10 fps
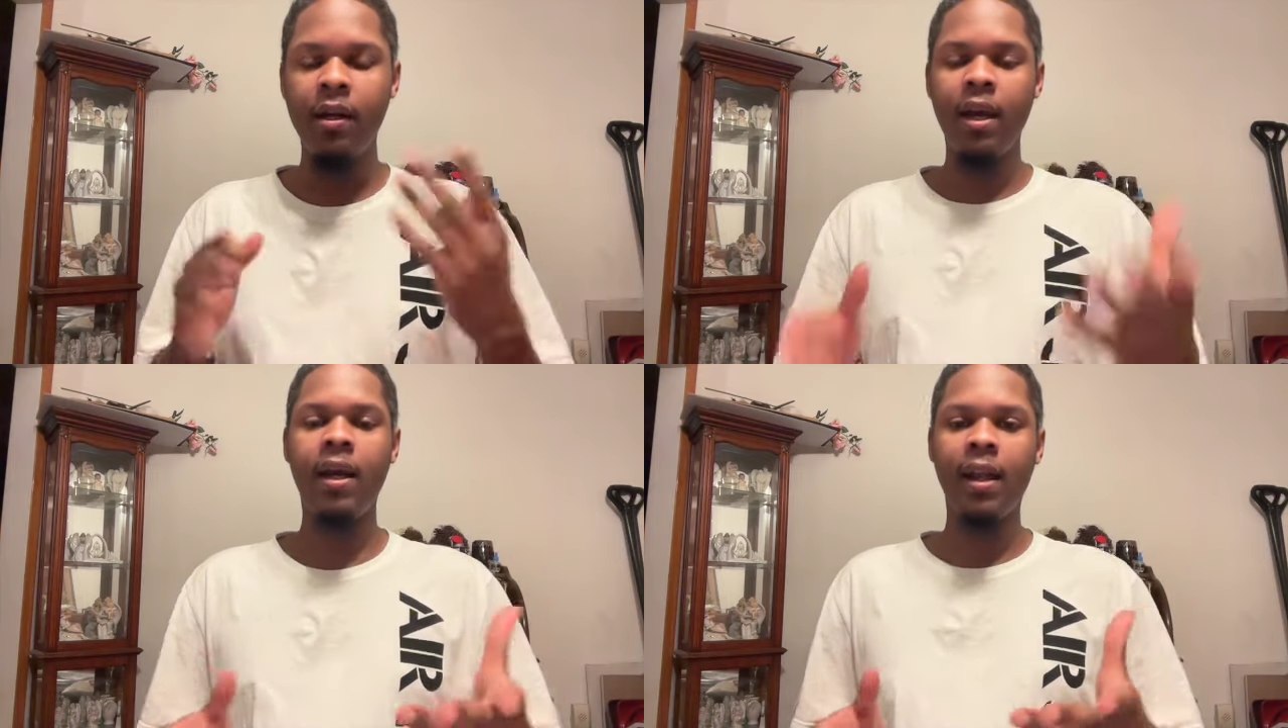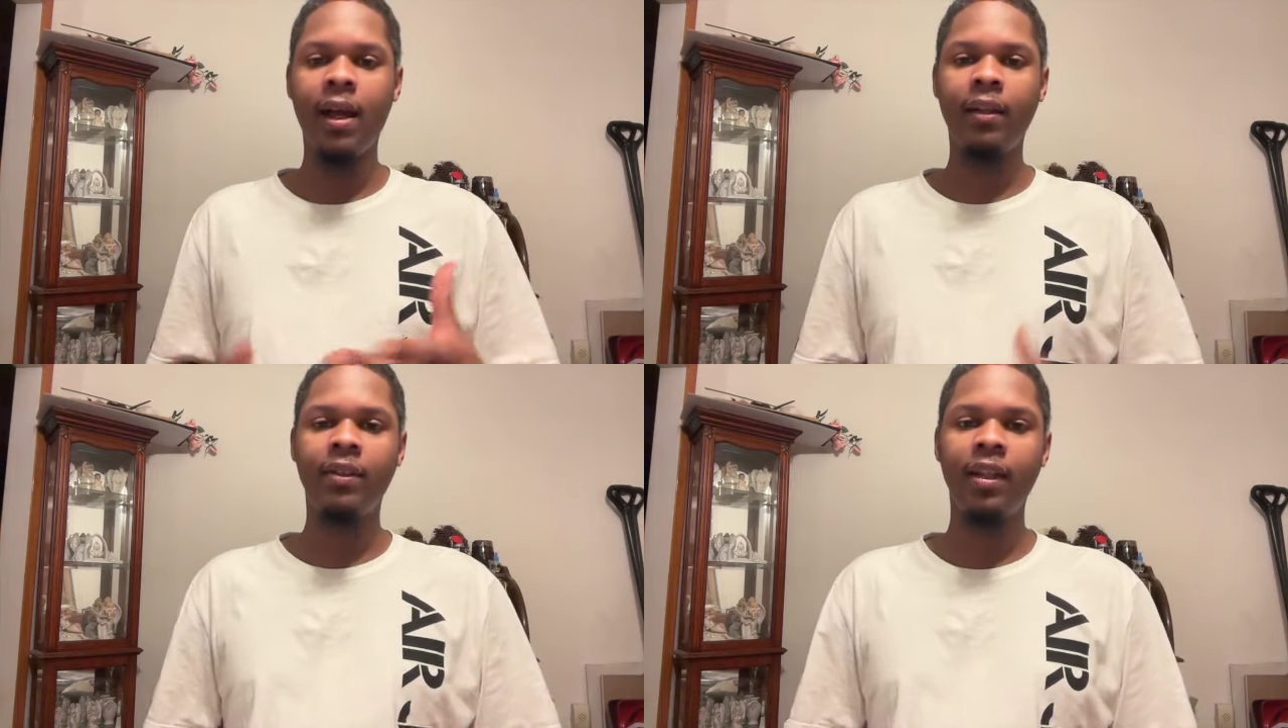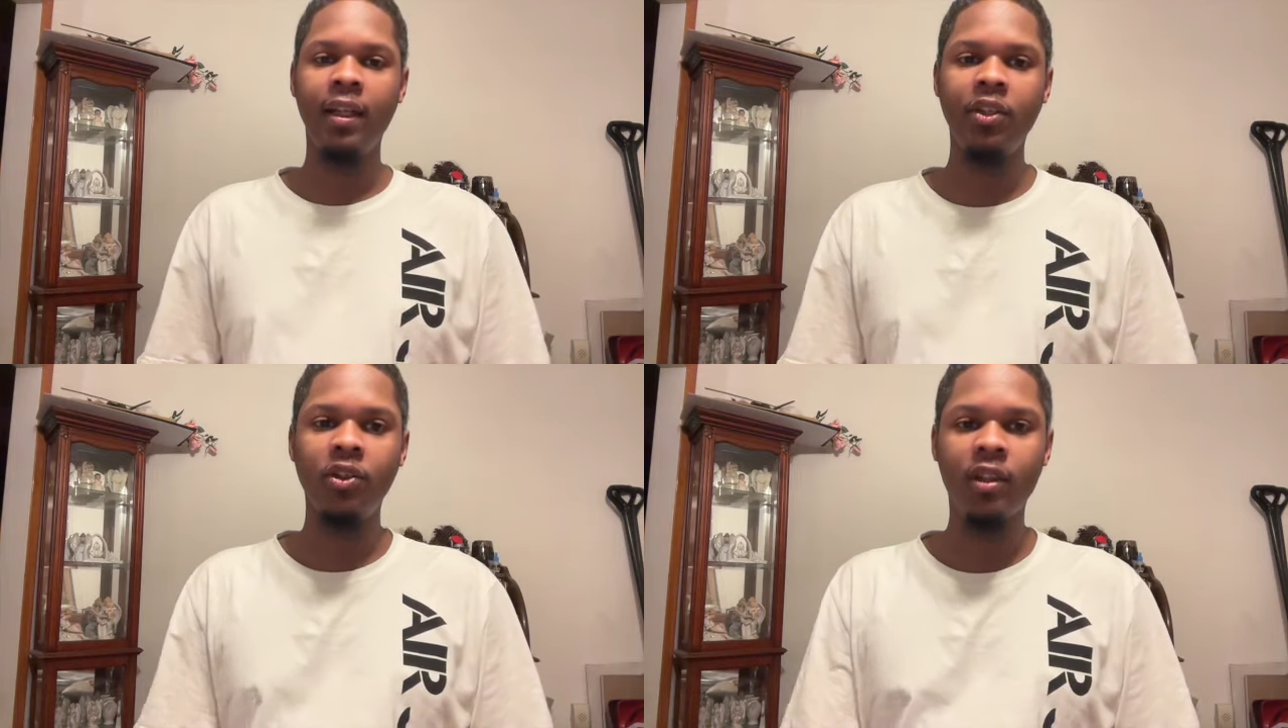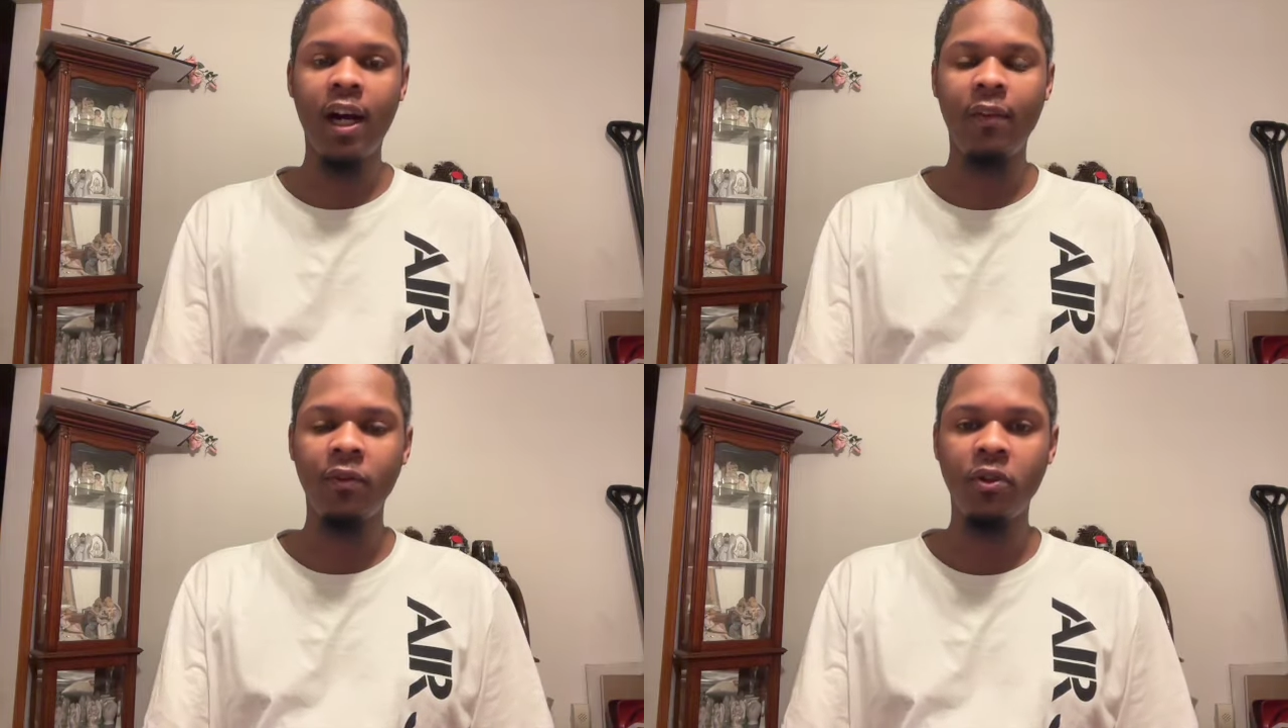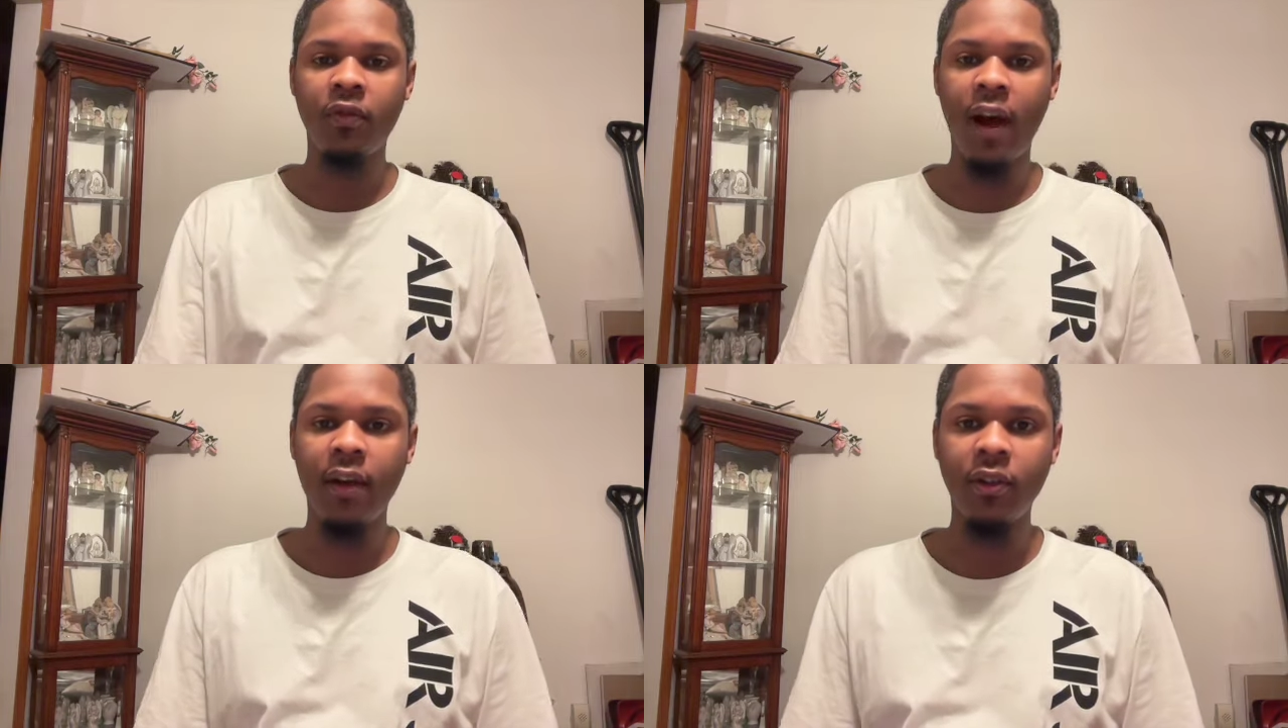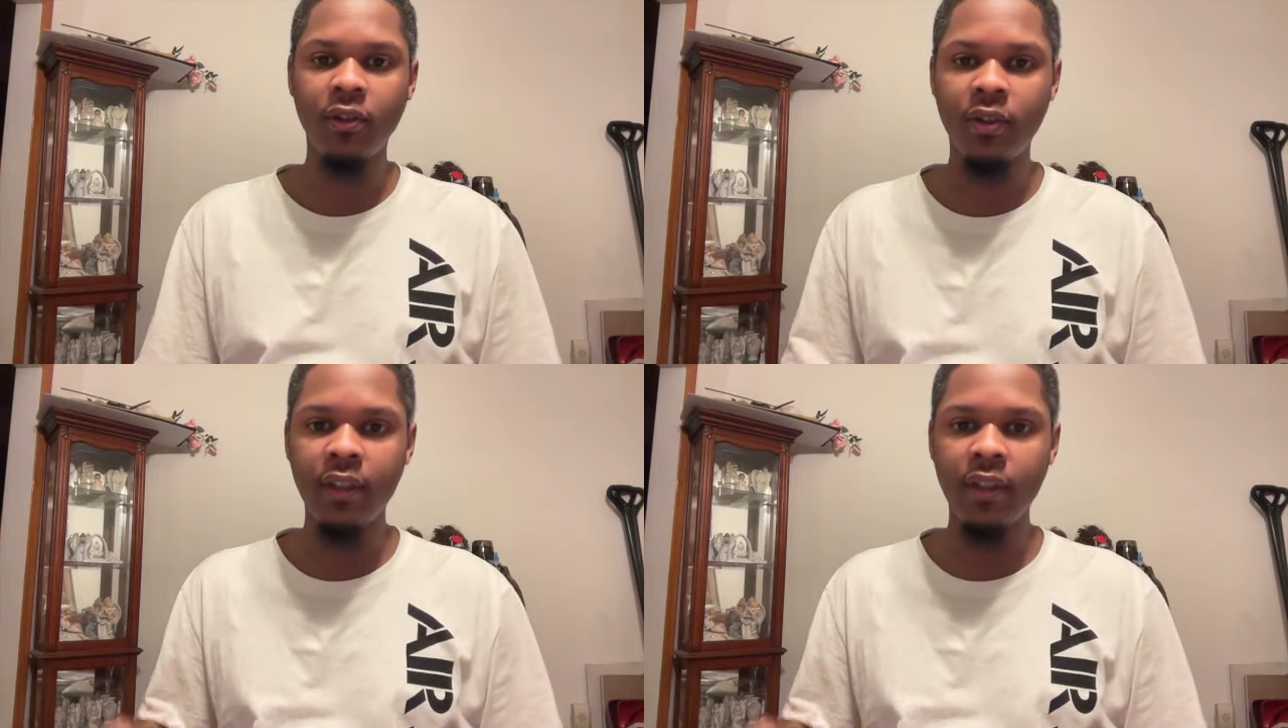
Yeah, they got to the Eastern Conference Finals.